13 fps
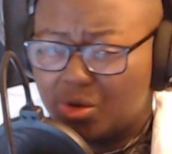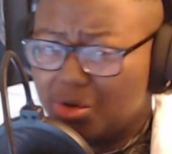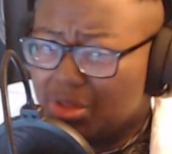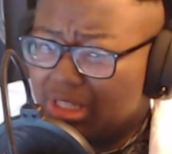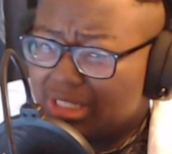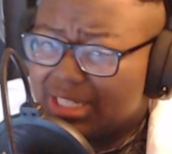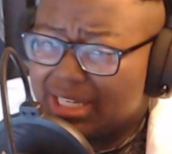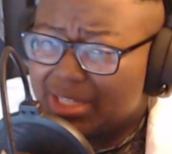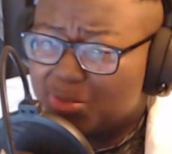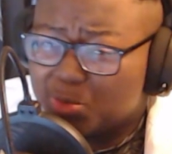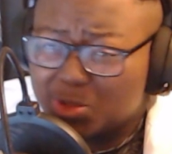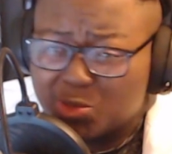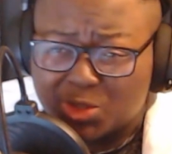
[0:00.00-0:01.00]
All it did
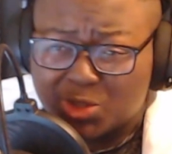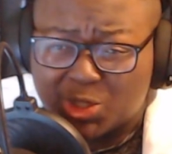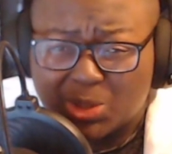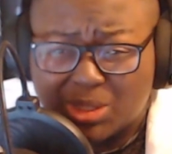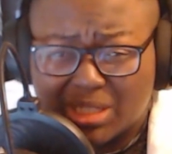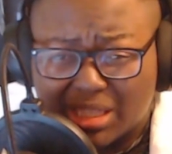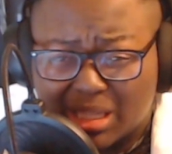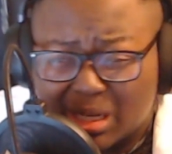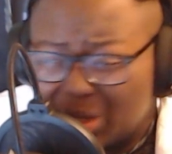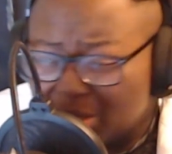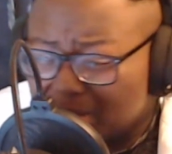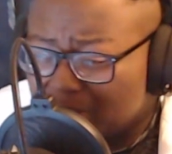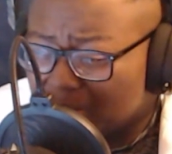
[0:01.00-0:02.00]
was result in the
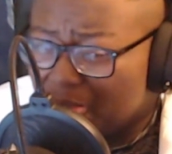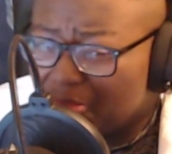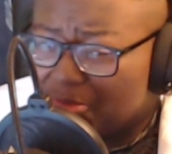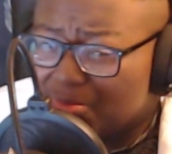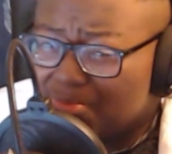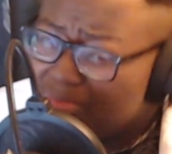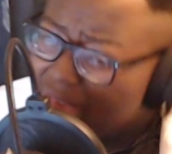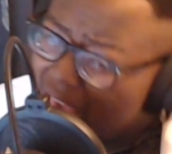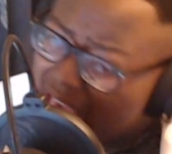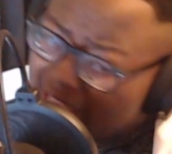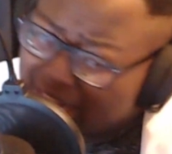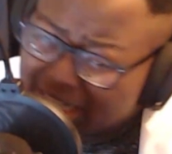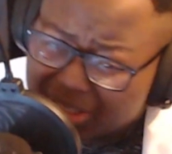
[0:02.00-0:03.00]
loss of
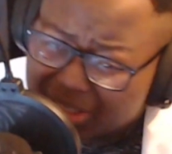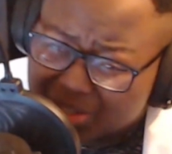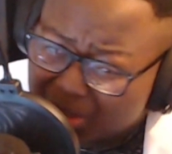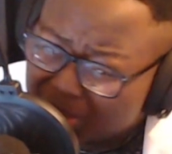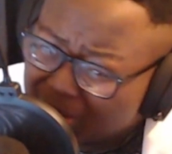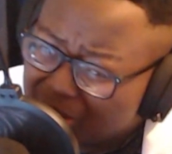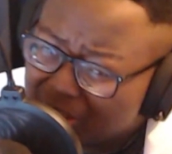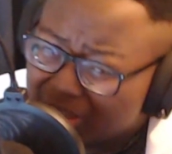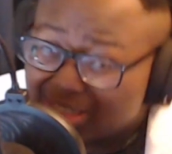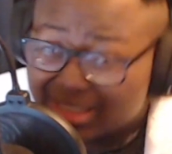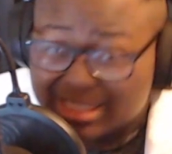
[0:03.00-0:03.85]
many soldiers,